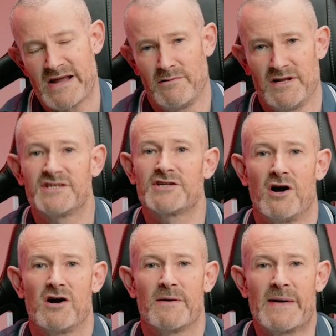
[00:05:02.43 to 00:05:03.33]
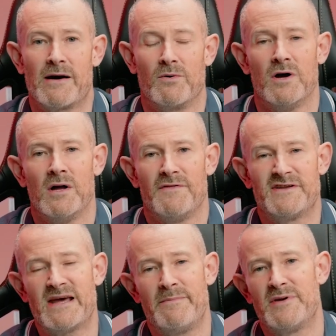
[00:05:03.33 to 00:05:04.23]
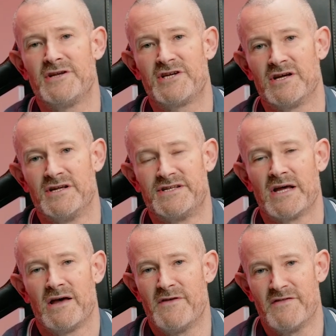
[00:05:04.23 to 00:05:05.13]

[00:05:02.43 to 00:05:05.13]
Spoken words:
now let's talk about the temperatures